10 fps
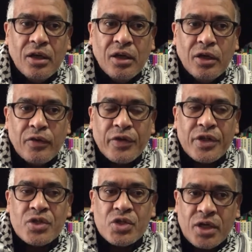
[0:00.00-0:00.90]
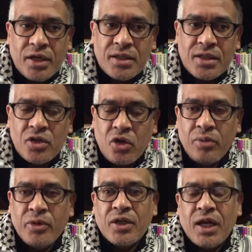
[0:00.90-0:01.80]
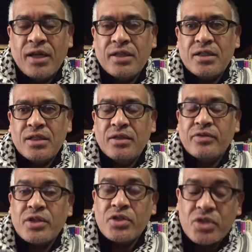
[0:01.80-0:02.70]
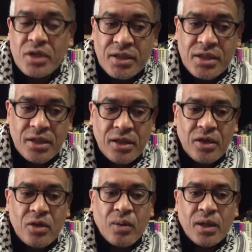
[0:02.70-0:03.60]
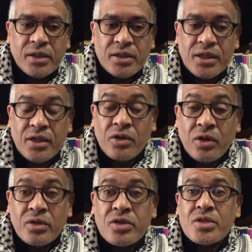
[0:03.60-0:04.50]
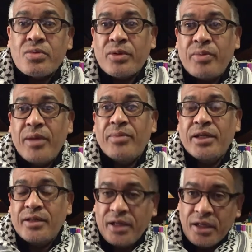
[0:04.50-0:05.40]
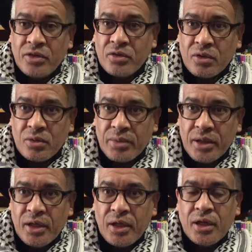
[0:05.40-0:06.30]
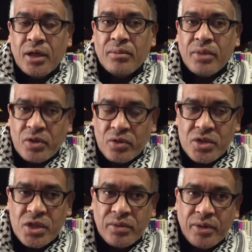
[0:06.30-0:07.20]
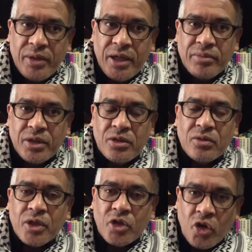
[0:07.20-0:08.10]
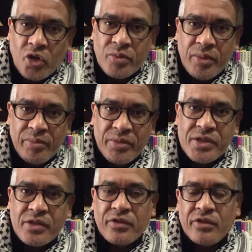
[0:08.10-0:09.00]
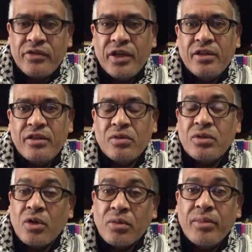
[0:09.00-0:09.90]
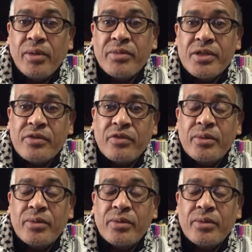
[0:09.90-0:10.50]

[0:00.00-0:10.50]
of constructing communality, of constructing equality, and not just with people in the in-group, but also with people who are not members of the faith or not members of the